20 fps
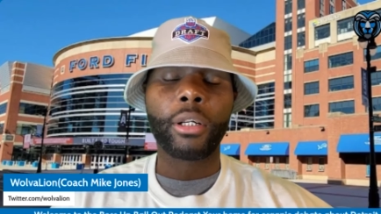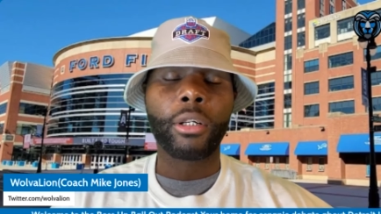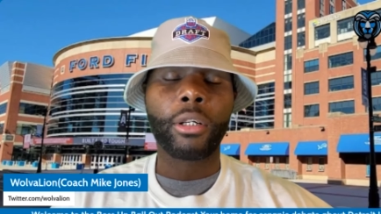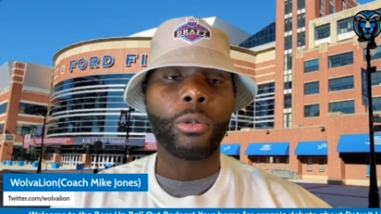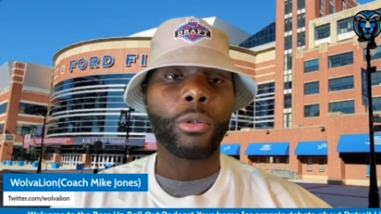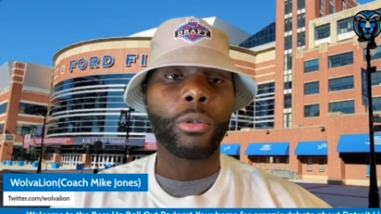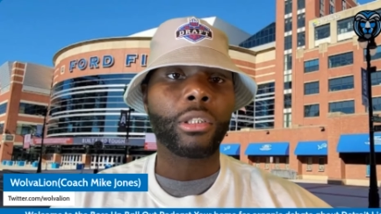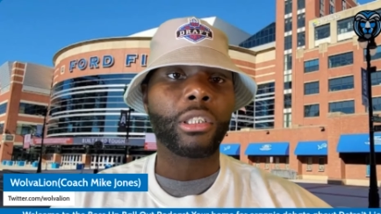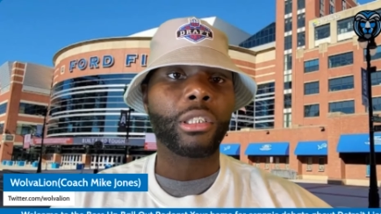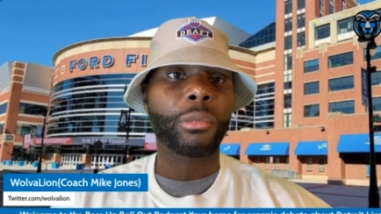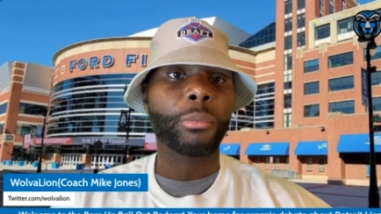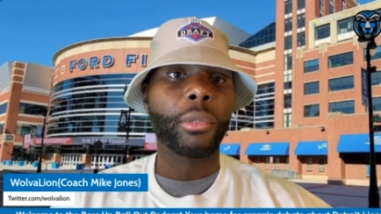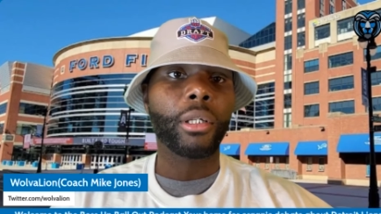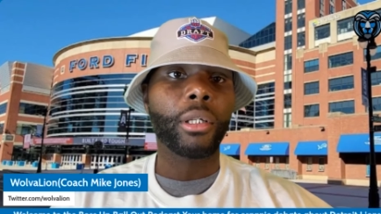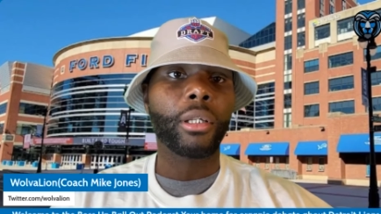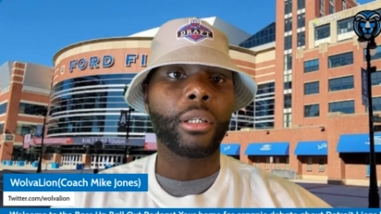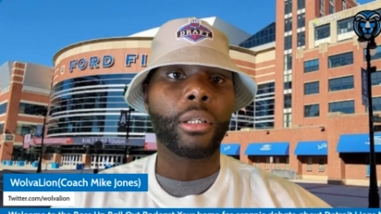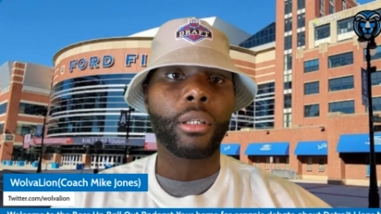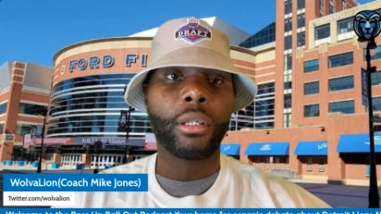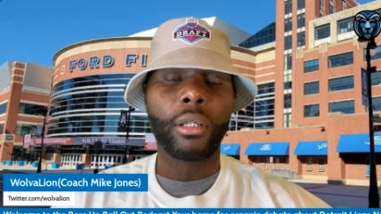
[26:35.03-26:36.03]
Chris
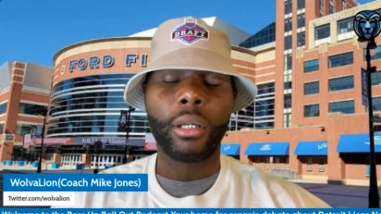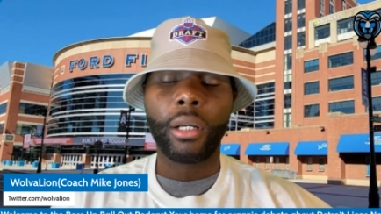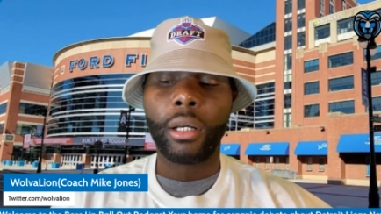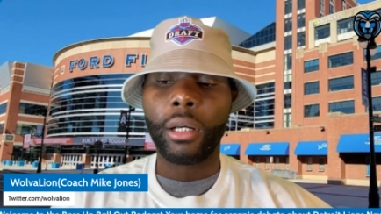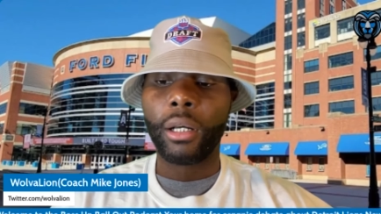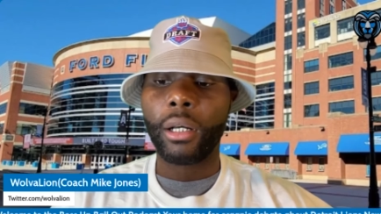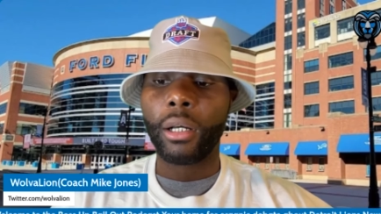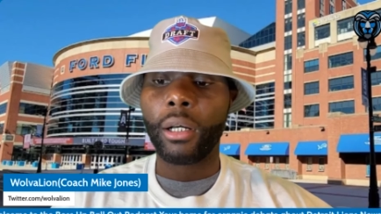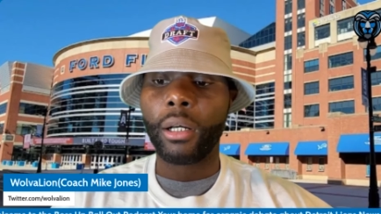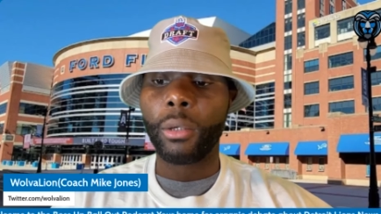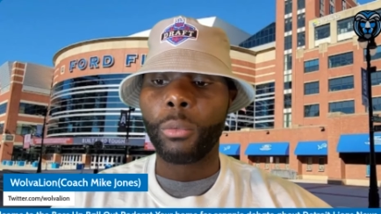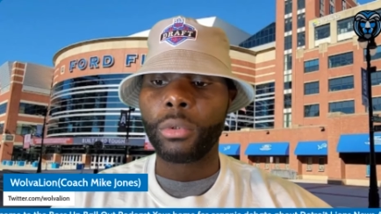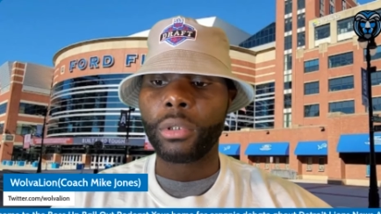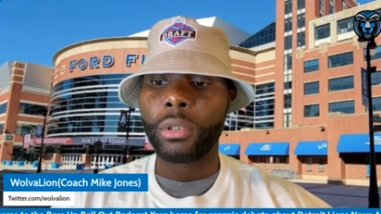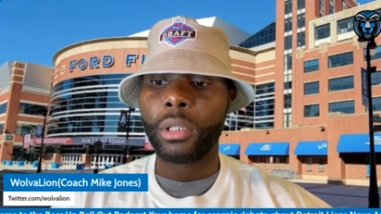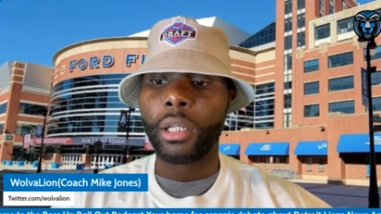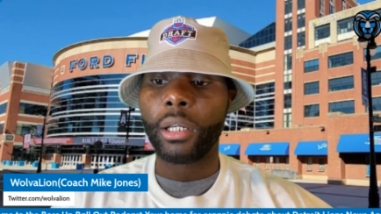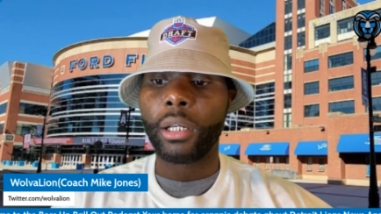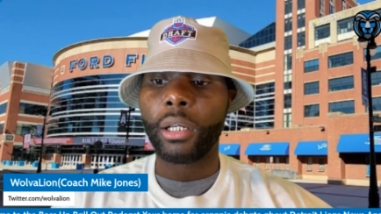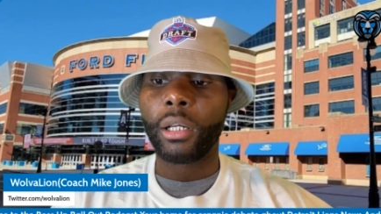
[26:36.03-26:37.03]
Smith was
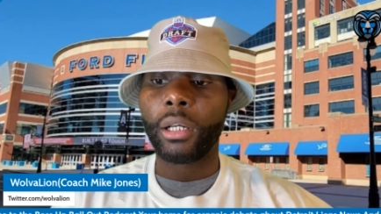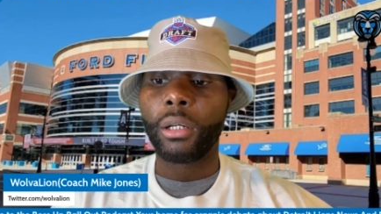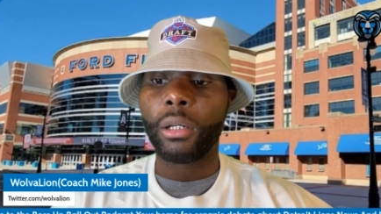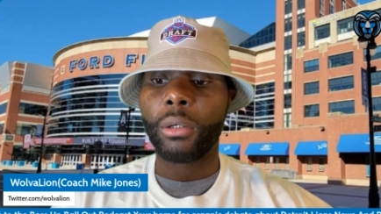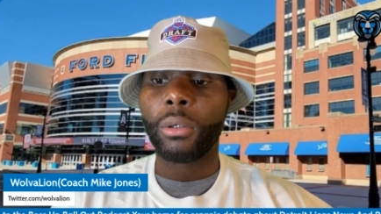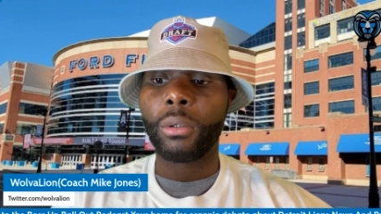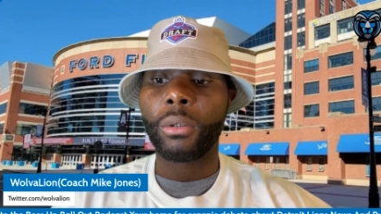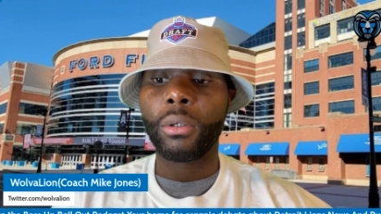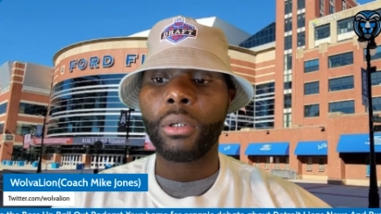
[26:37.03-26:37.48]
let go.